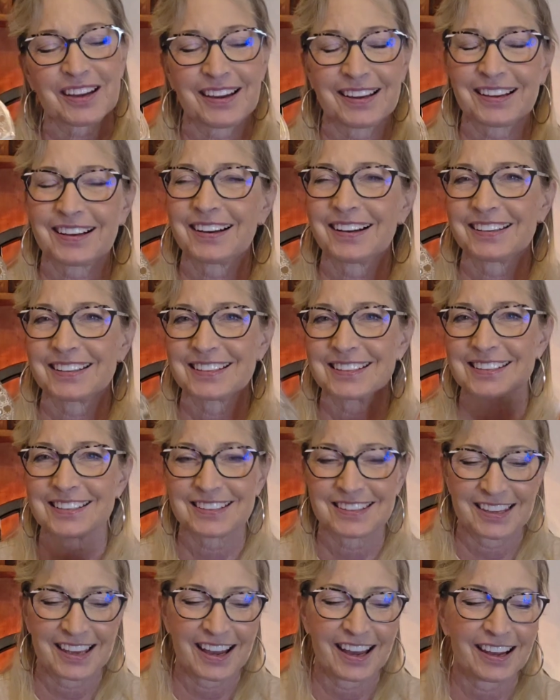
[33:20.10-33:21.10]
kind of did
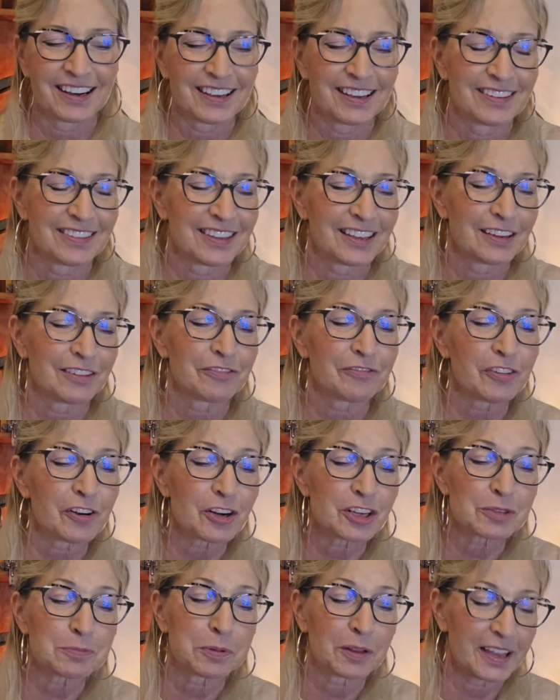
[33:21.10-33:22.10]
that. And then
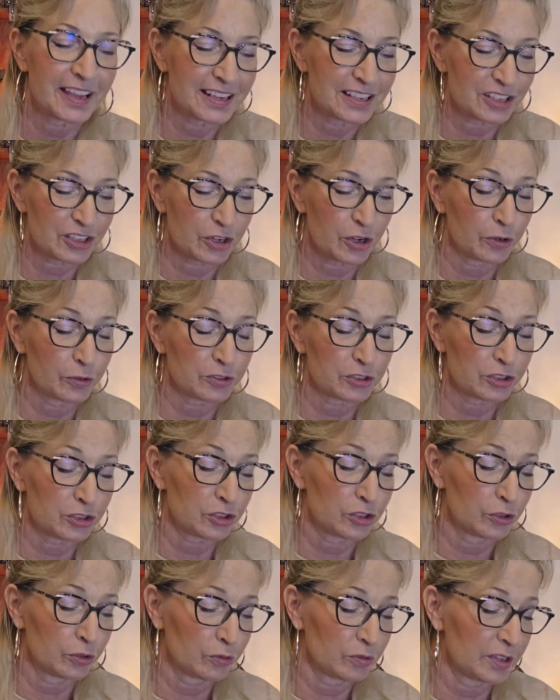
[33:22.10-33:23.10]
1st place goes
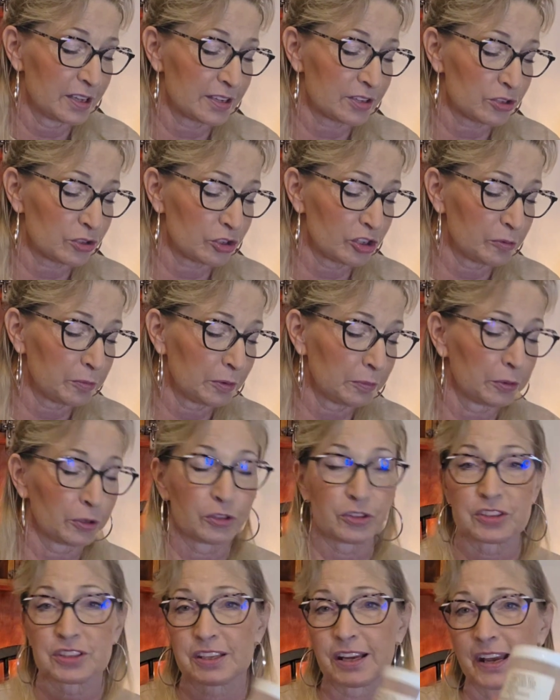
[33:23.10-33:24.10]
to the Scoopable
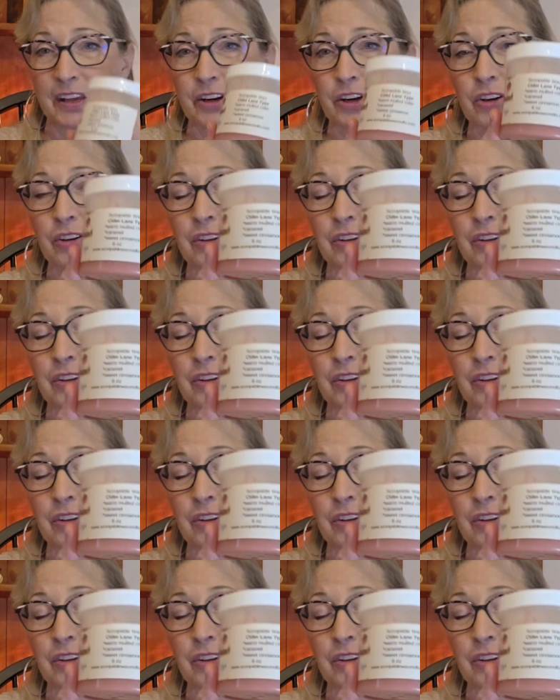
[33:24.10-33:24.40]
Cider